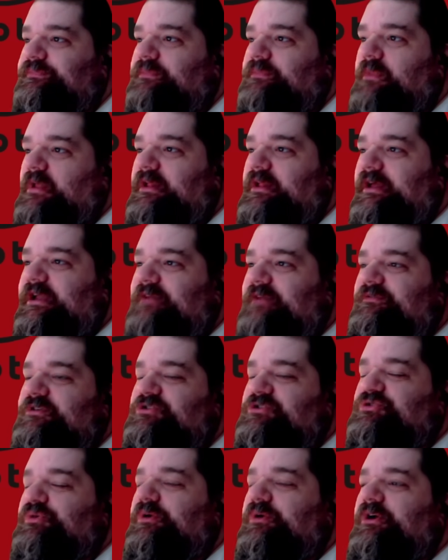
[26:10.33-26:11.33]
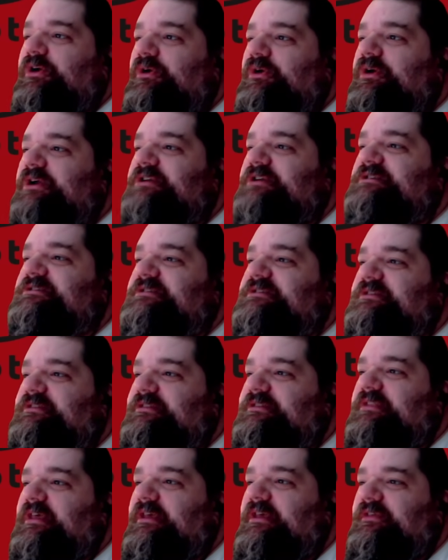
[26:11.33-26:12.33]
Like, if the trigger is
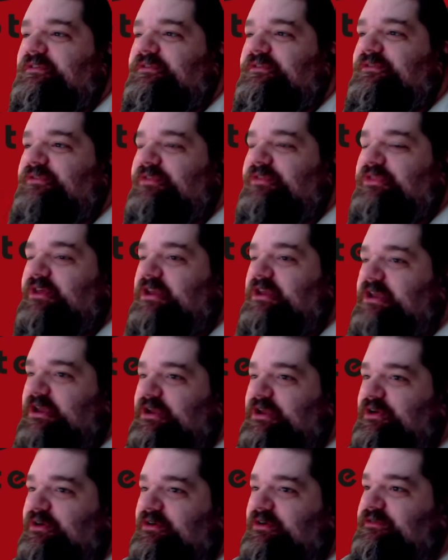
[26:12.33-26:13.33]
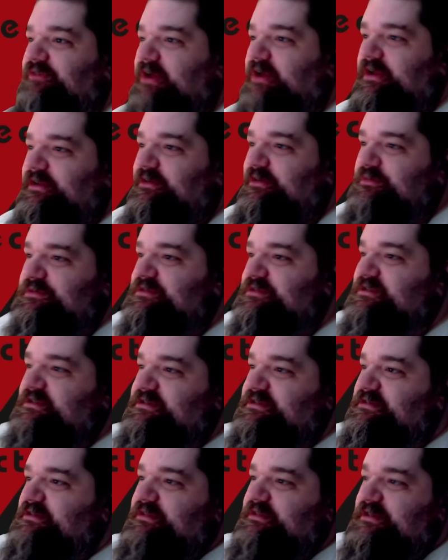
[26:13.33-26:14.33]
thinking you're infected
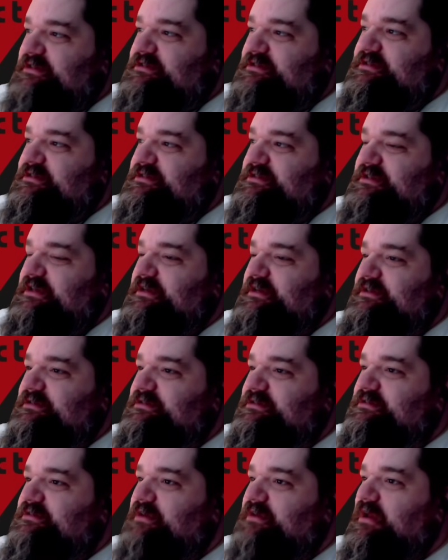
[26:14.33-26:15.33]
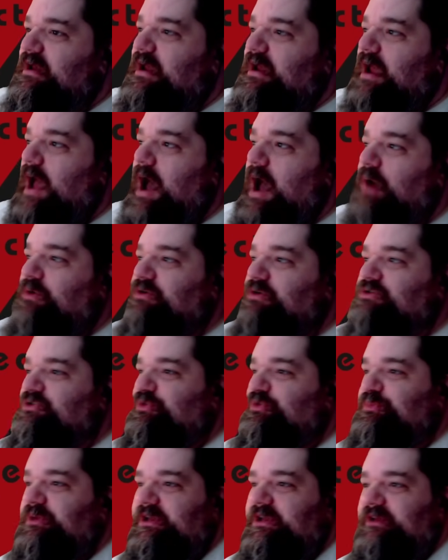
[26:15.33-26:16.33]
with this disease, how could
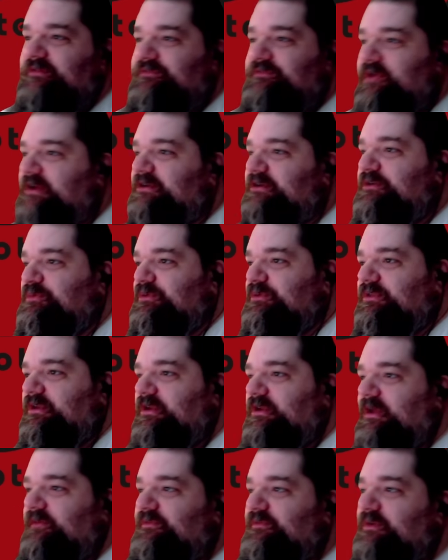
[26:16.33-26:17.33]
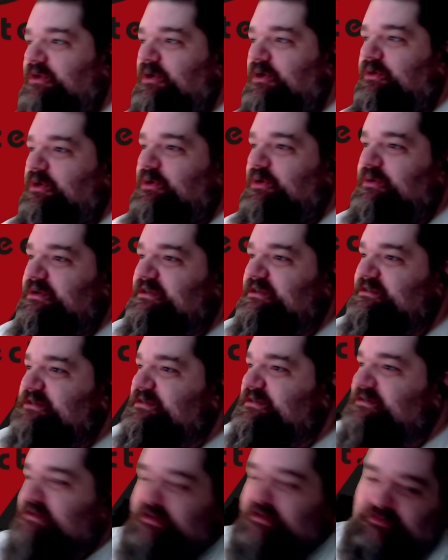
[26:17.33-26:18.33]
you be infected with it if you don't know it
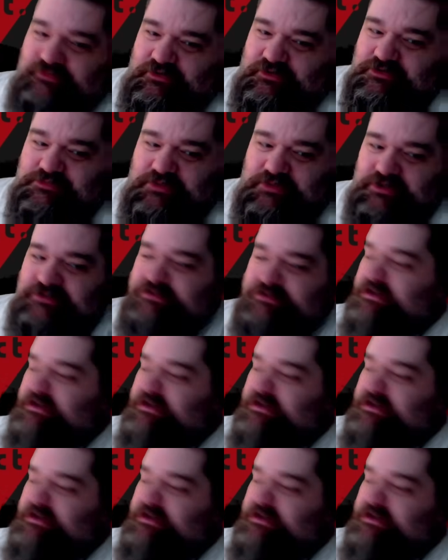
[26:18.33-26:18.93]
exists in the first place?